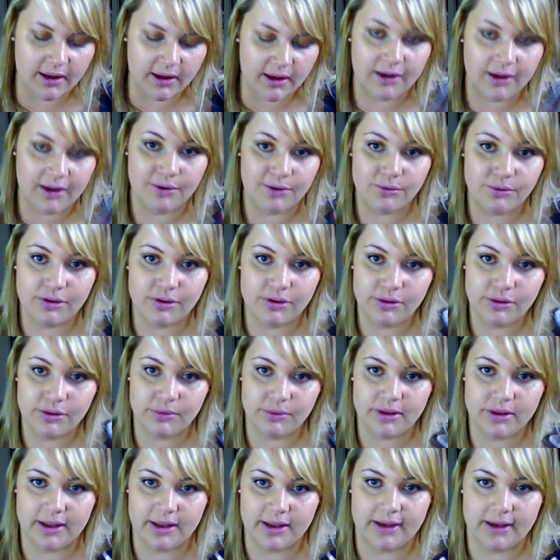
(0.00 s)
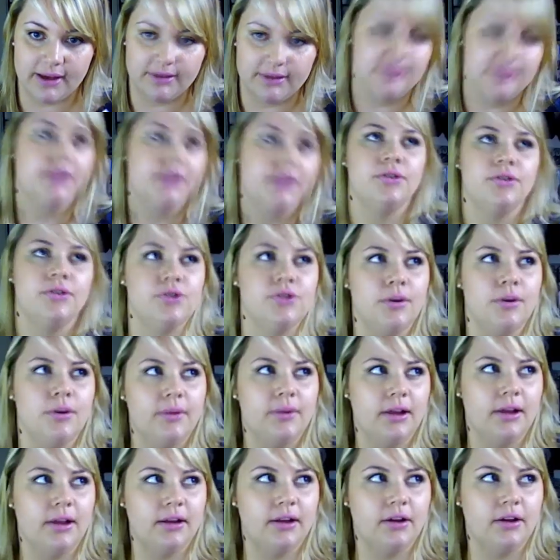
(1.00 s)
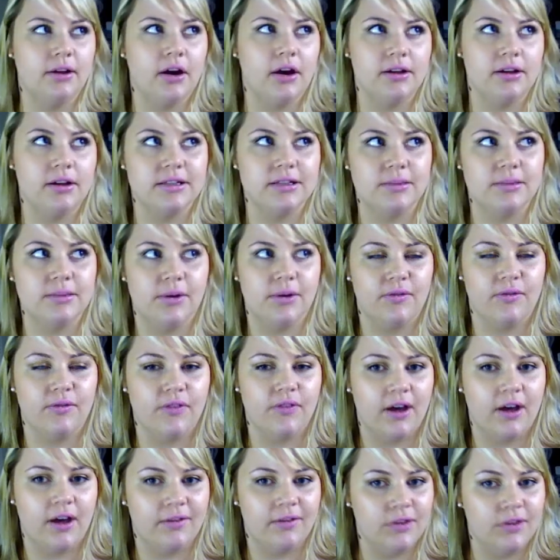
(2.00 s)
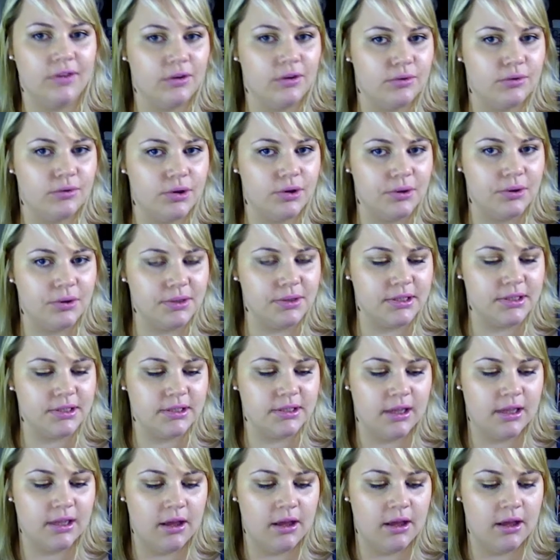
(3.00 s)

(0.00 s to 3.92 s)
and I really, really like it. Here in Germany, it costs about €5.